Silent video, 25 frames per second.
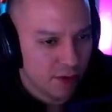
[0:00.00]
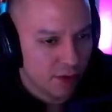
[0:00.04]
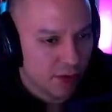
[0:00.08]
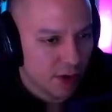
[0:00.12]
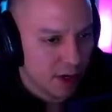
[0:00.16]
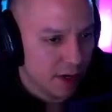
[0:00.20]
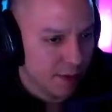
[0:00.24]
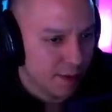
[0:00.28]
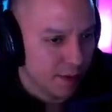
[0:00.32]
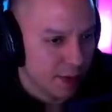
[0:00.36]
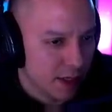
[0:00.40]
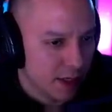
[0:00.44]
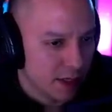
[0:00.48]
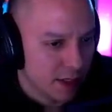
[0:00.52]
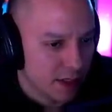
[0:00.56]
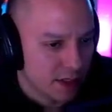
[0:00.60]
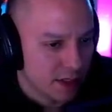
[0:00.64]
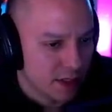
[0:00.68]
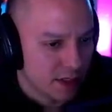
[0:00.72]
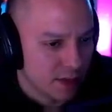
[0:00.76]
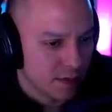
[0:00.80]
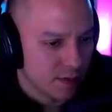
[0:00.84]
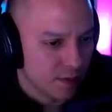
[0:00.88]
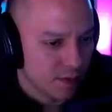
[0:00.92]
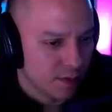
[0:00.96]
8
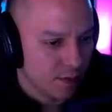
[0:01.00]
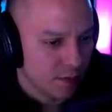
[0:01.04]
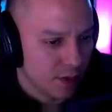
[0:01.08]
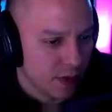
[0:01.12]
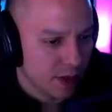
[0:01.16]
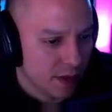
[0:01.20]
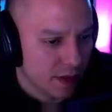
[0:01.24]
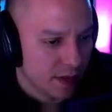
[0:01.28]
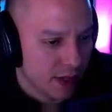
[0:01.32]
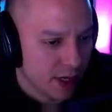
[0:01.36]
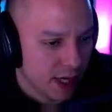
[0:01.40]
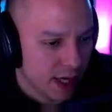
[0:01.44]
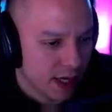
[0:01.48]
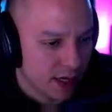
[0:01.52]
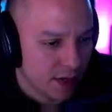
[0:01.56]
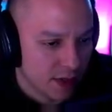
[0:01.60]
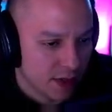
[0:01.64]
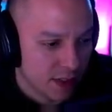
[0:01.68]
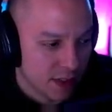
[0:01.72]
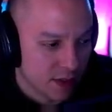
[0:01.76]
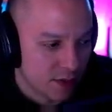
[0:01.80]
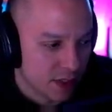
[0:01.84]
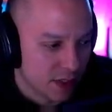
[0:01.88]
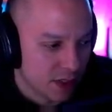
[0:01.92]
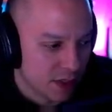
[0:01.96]
minutes with
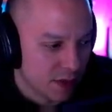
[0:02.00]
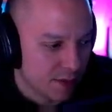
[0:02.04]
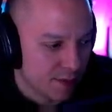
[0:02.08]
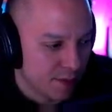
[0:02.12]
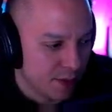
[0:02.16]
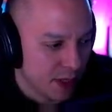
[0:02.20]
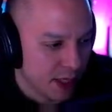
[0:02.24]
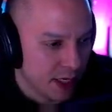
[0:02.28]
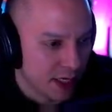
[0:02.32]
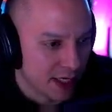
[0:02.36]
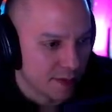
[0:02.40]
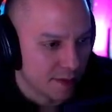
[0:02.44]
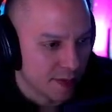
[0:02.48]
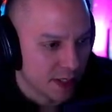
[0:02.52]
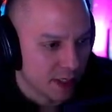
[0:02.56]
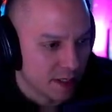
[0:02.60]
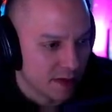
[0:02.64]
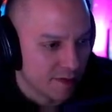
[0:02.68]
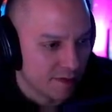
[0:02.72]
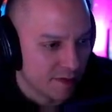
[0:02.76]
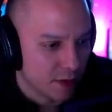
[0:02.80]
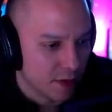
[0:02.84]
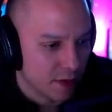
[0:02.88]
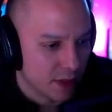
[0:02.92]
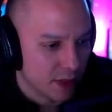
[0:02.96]
Hydras, which are pretty
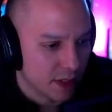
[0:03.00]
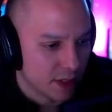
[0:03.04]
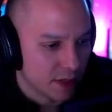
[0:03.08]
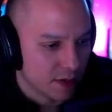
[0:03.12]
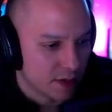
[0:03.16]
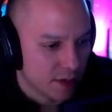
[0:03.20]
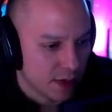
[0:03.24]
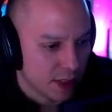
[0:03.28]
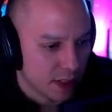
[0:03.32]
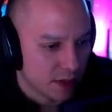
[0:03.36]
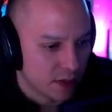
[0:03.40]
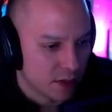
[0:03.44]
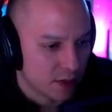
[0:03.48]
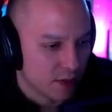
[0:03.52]
expensive units, right? So